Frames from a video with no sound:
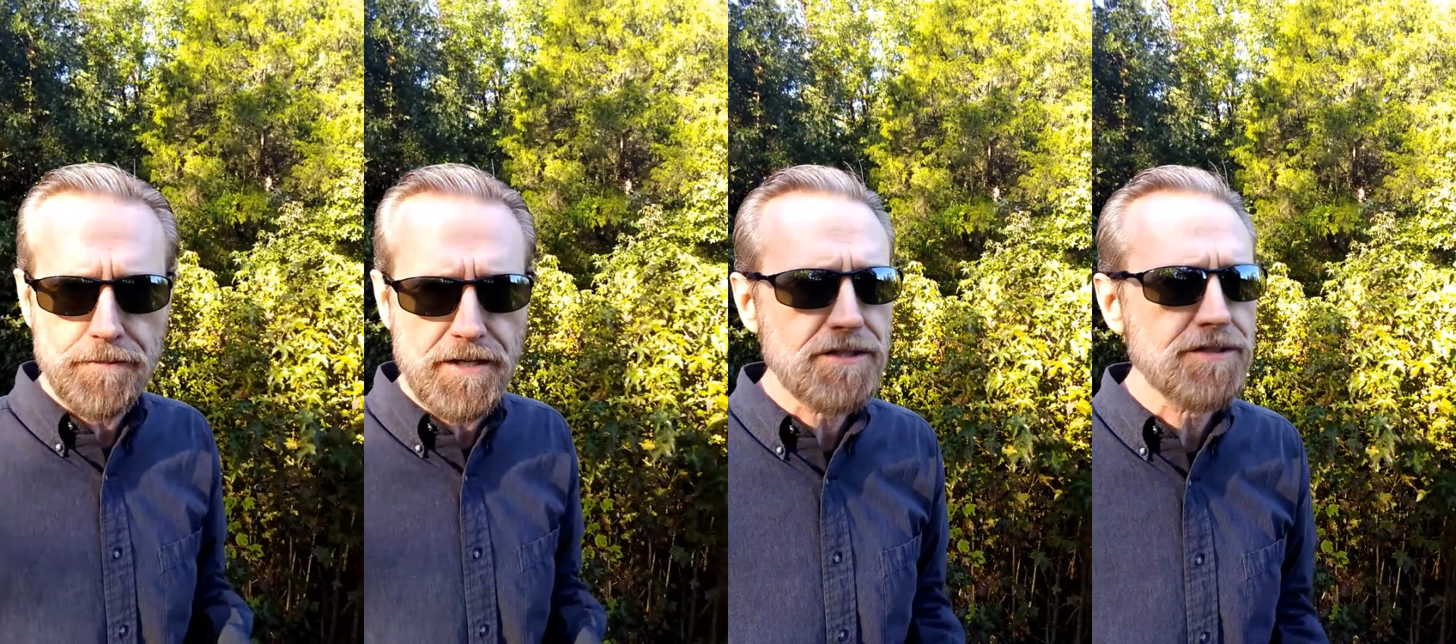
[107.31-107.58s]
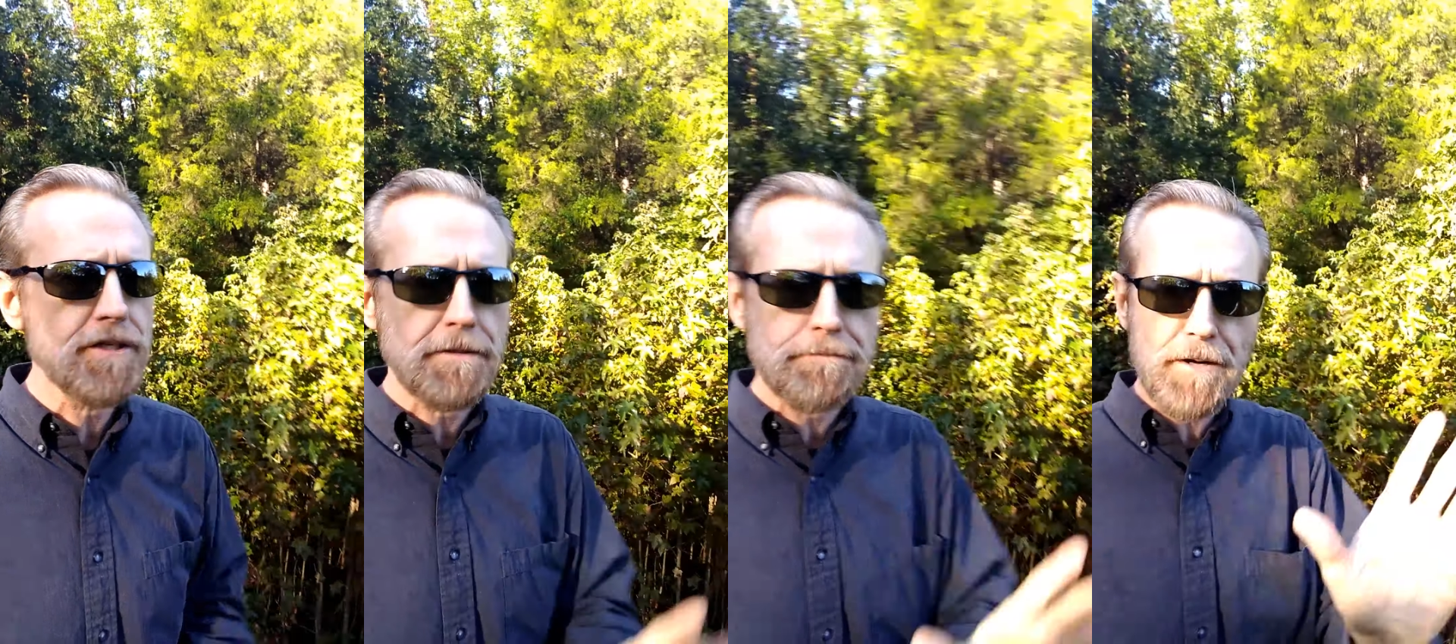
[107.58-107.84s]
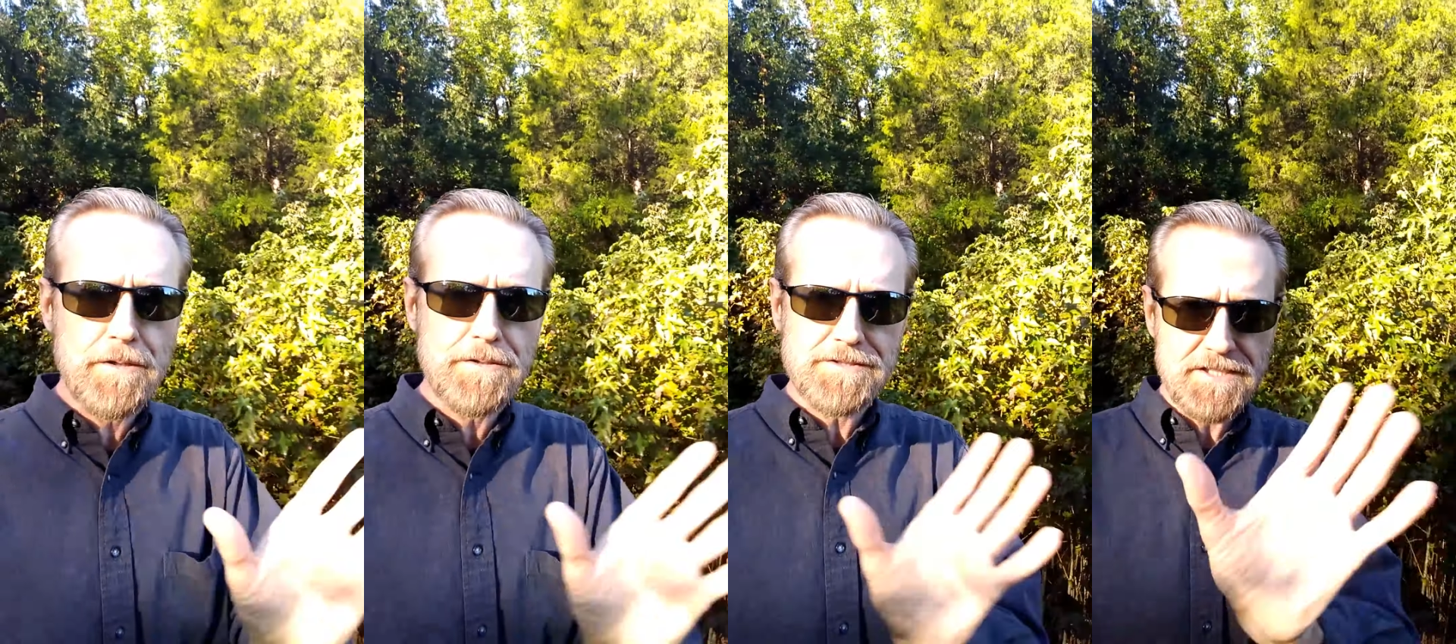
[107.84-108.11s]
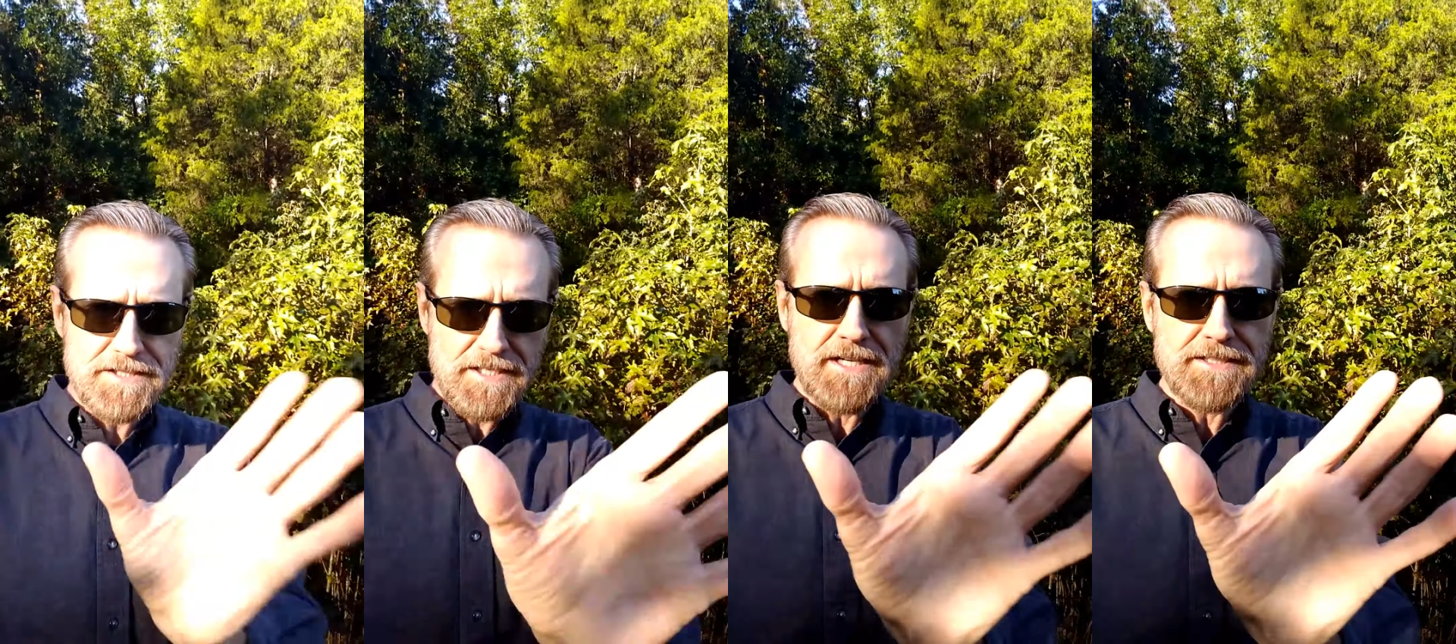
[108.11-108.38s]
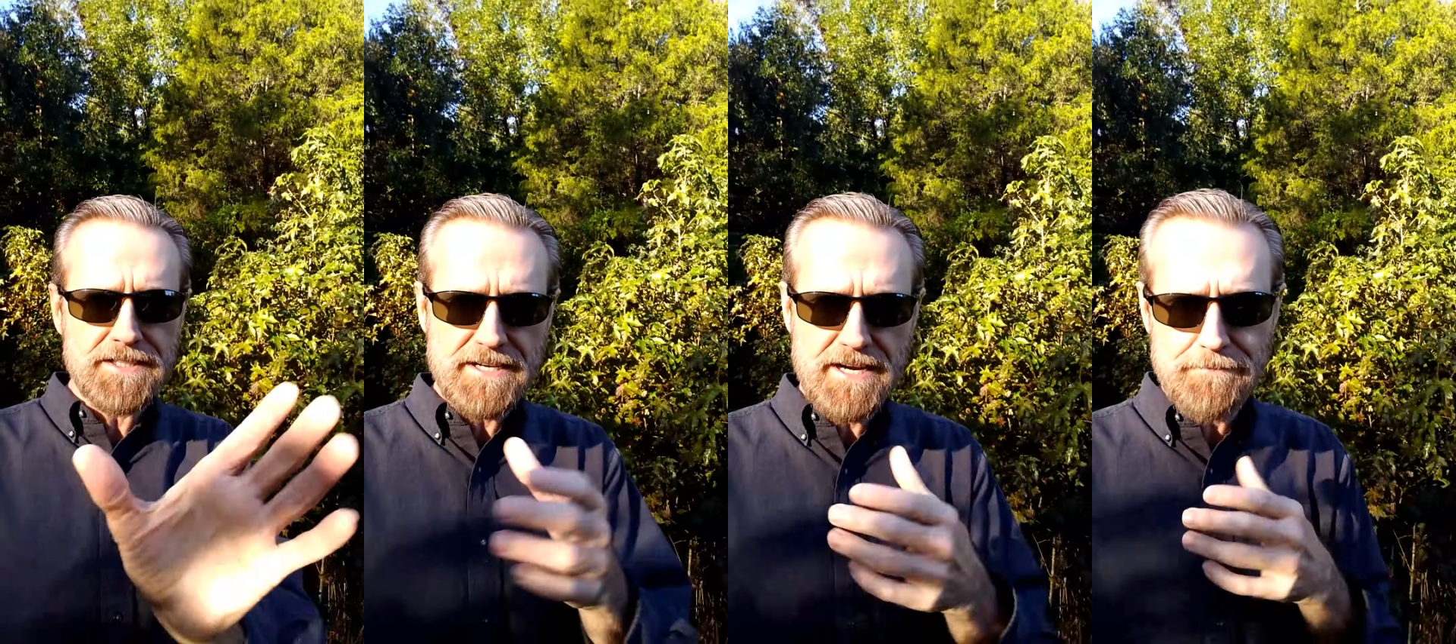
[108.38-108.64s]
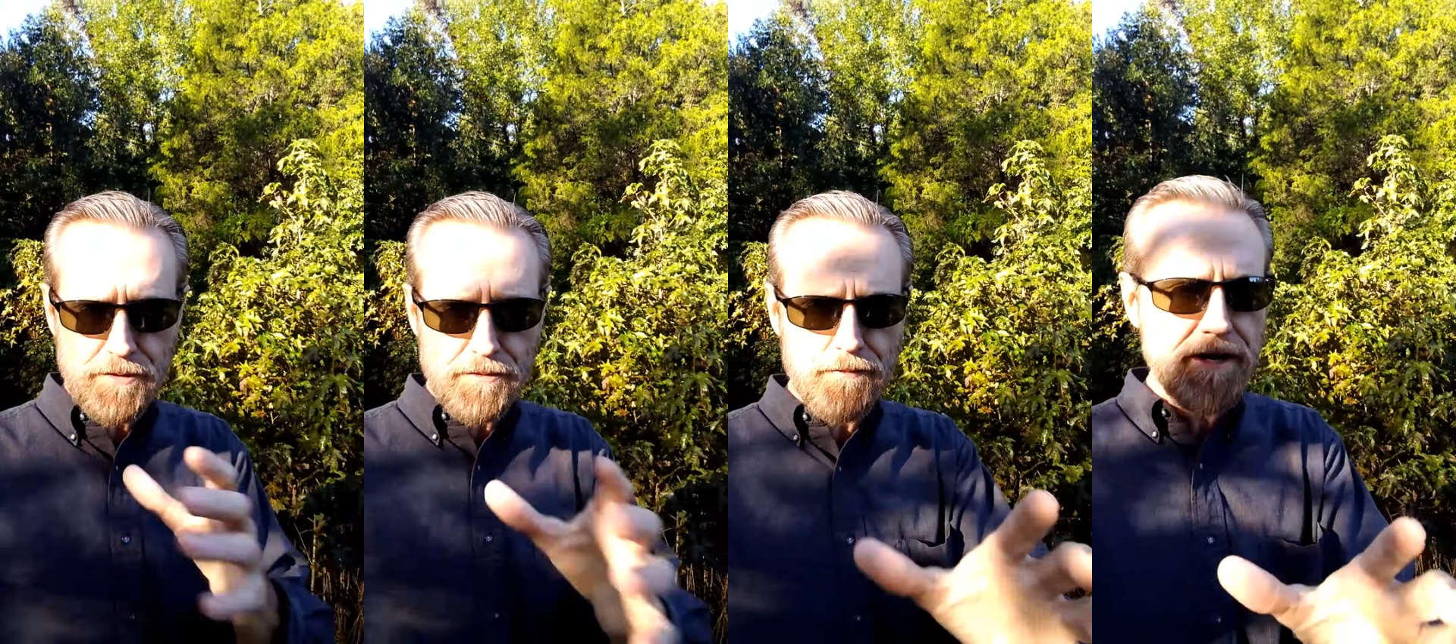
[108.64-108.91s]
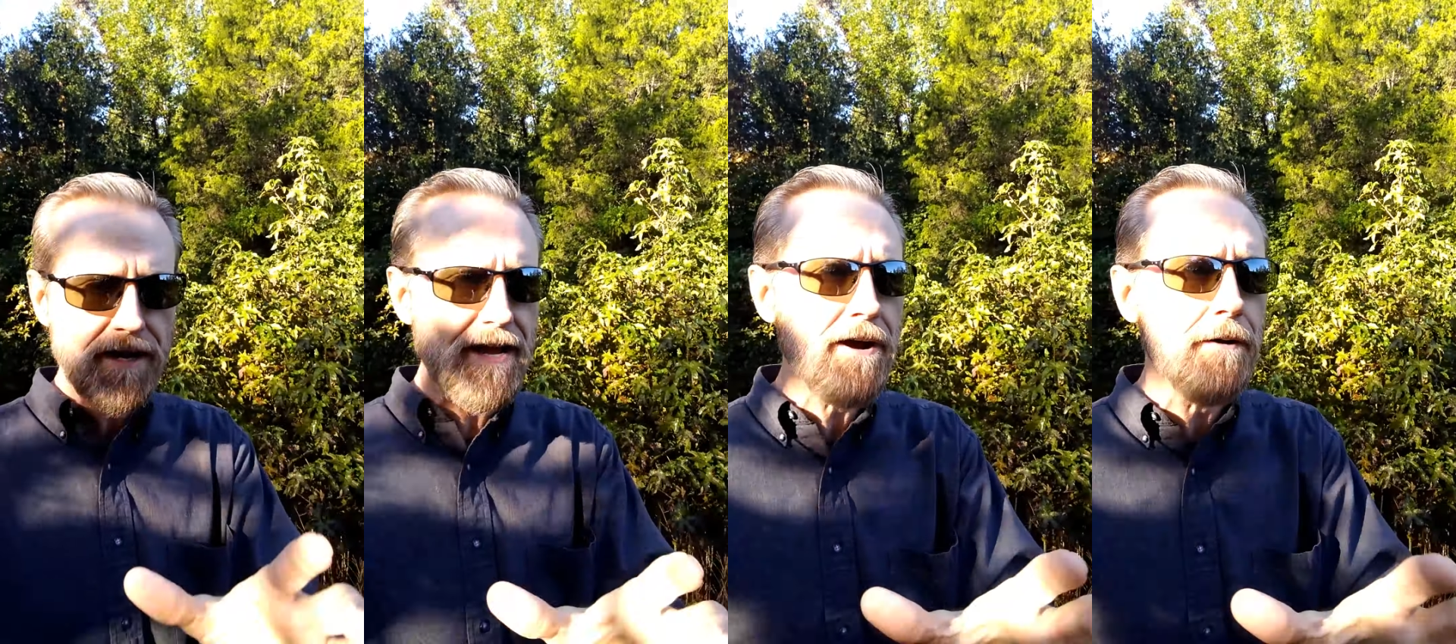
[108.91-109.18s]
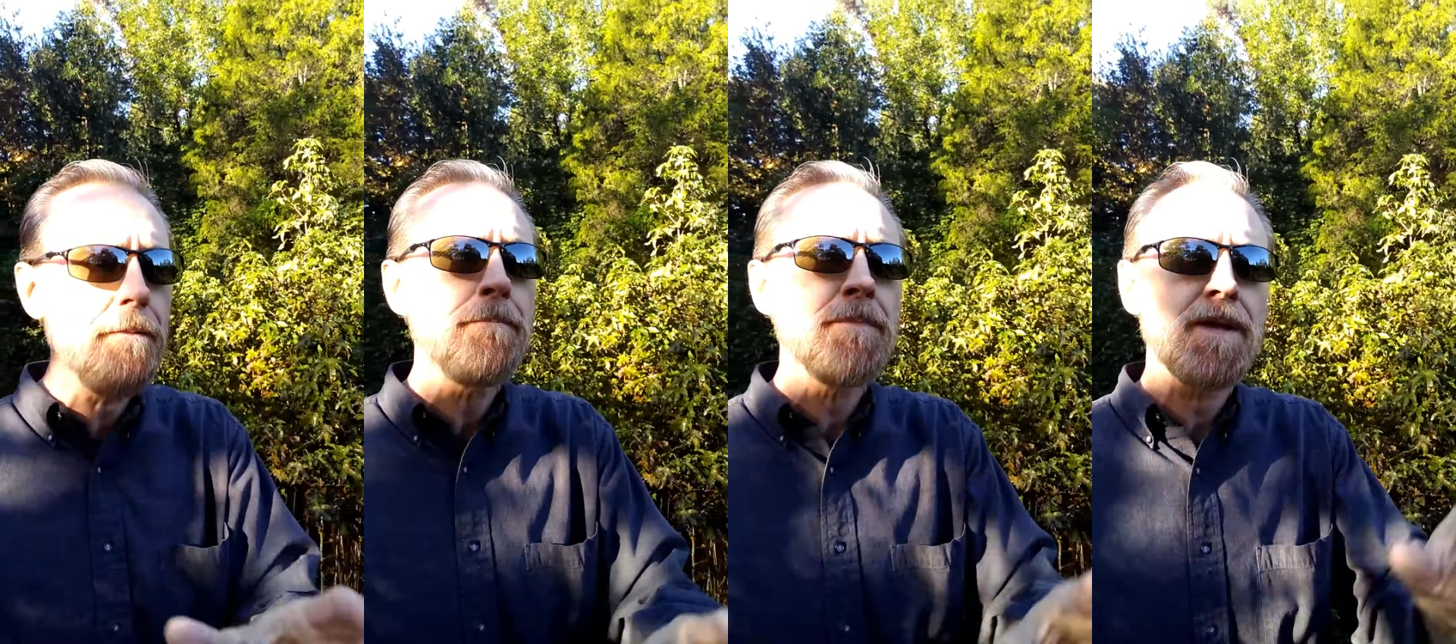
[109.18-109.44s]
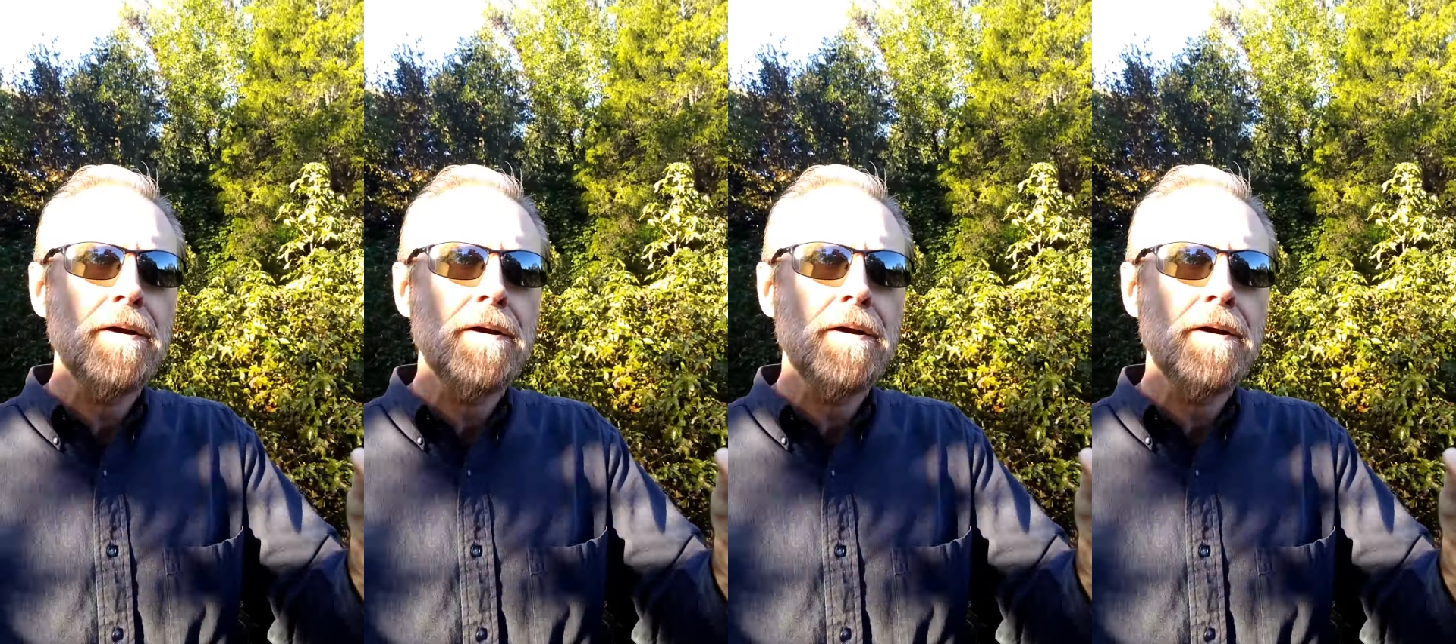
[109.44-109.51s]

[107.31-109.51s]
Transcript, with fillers: Okay, so you can post this content that I'm doing right now,